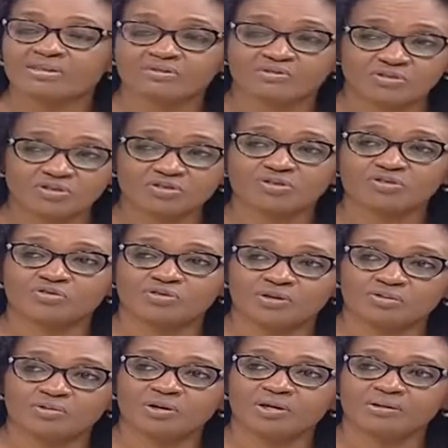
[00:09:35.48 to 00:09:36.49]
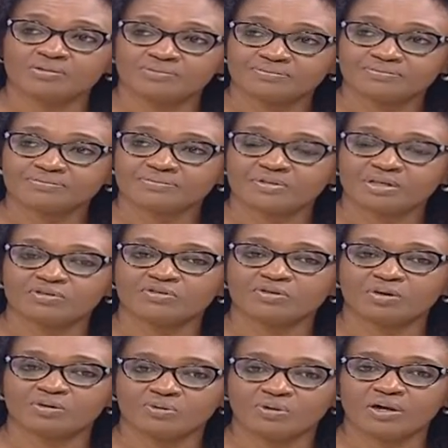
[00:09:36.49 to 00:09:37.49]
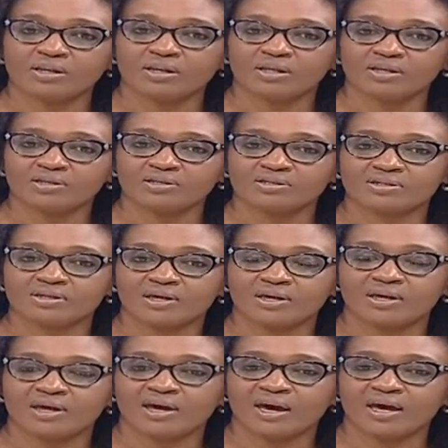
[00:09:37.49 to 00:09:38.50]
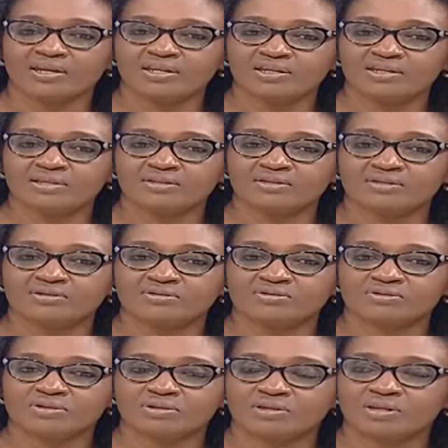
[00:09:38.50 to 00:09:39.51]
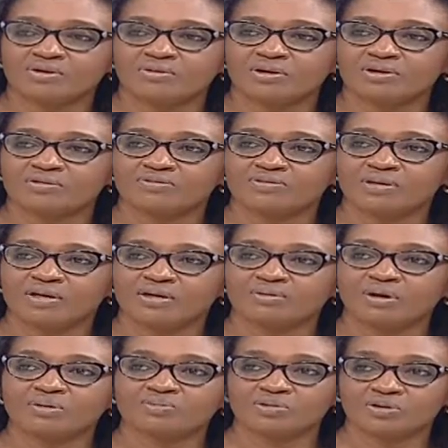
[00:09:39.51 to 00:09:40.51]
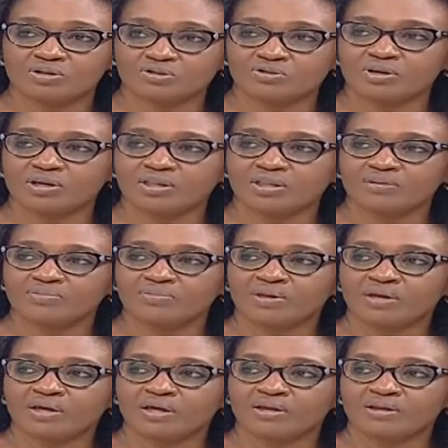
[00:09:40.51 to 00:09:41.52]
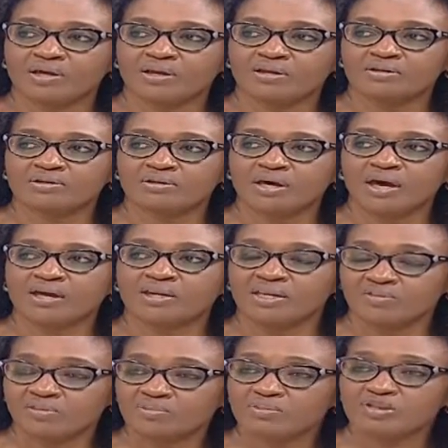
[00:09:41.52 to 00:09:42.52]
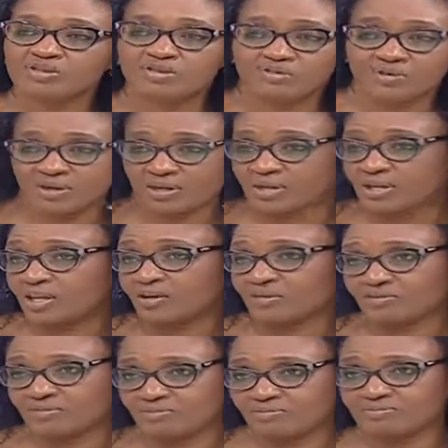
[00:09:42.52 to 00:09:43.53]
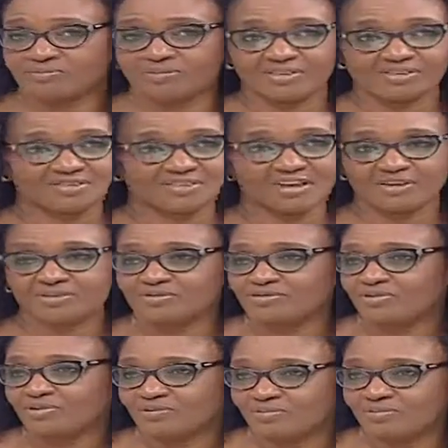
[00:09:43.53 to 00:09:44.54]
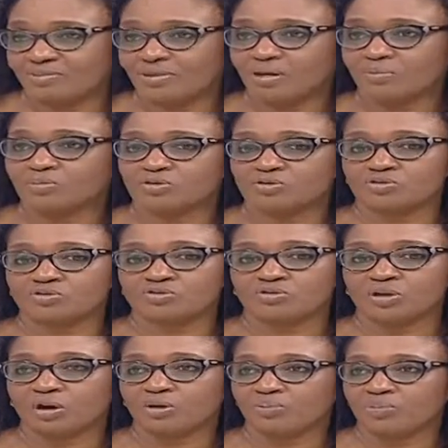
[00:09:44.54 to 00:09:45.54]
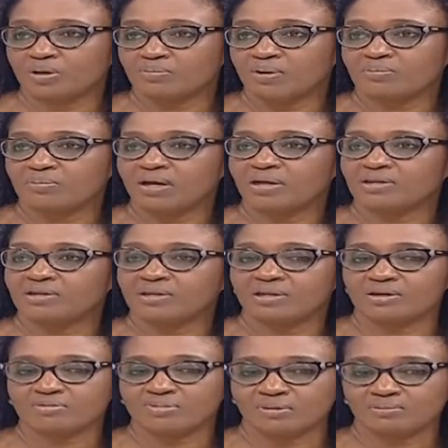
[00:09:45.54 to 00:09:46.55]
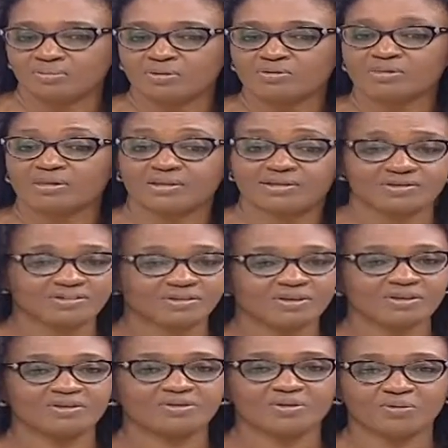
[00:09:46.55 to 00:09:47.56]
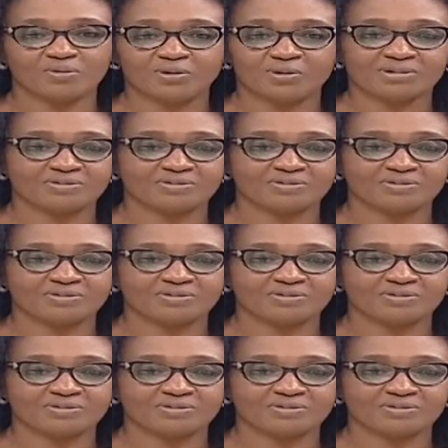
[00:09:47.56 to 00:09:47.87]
vision for a while, and I needed to sit down and put it together. And I had given myself a deadline of this year to be able to open my mind and my mouth and say, you know what?